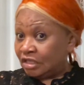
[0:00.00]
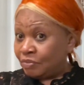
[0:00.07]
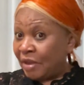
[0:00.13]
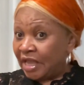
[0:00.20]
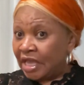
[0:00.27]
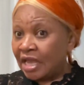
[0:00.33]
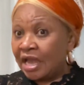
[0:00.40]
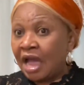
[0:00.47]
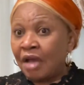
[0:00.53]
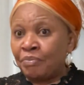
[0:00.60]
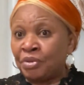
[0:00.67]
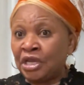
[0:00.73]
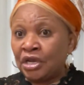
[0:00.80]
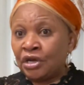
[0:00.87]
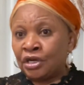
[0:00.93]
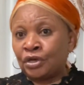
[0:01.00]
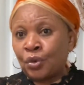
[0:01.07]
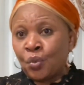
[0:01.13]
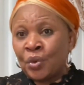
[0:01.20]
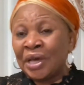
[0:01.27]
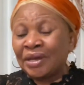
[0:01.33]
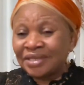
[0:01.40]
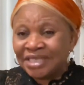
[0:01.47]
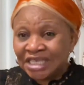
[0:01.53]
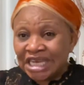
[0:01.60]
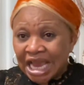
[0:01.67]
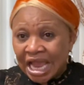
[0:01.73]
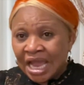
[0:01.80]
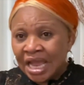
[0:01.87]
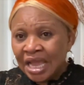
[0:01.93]
making her be on a
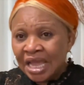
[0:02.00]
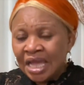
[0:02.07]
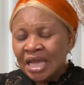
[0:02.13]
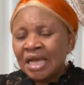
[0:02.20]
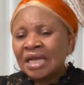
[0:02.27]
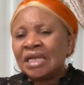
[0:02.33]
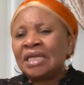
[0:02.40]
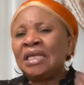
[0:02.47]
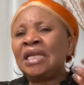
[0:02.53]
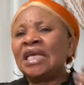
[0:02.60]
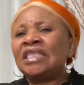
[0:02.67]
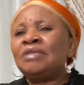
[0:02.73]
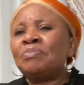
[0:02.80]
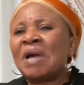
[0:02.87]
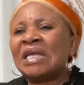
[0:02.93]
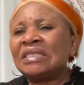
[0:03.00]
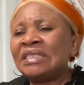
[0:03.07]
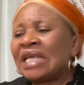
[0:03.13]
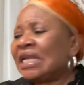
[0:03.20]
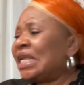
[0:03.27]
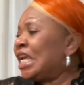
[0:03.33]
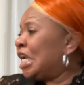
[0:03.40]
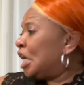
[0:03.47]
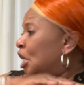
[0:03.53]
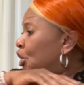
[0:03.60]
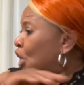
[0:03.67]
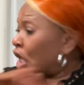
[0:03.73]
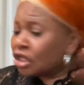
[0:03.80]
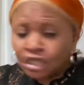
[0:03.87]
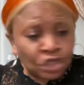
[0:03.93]
wheelchair. This man said, it
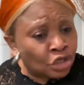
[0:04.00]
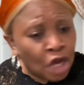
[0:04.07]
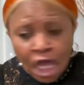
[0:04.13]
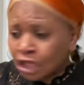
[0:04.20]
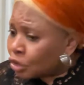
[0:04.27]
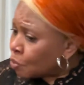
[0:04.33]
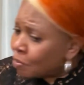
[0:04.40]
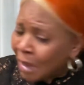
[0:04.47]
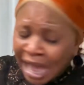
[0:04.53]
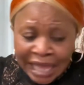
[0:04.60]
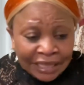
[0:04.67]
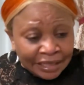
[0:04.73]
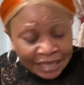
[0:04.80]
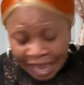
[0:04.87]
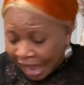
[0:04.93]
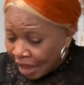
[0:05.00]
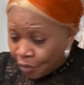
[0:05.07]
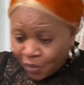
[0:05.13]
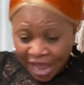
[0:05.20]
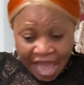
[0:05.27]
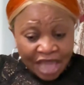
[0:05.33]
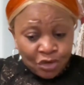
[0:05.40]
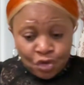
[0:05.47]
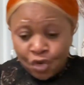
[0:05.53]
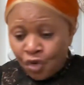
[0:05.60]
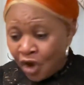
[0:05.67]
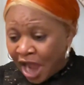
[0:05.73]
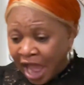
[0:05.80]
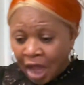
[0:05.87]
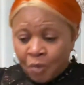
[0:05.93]
does not matter where you
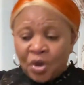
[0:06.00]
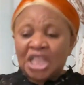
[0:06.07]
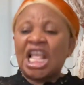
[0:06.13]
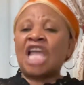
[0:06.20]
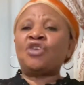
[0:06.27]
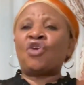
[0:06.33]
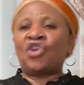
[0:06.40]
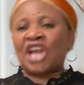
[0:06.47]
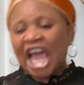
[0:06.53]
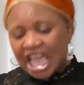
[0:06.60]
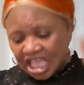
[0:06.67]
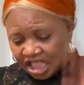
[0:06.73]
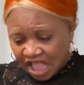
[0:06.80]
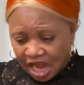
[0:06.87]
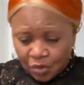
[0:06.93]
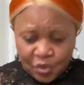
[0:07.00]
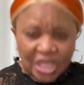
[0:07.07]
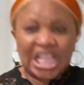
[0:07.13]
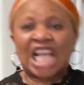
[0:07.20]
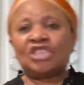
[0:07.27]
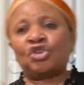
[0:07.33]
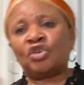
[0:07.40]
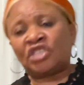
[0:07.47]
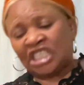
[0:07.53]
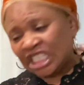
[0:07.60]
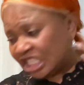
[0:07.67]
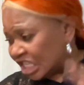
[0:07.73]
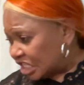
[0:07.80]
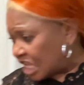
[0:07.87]
are, whether you're lying down, whether you're sitting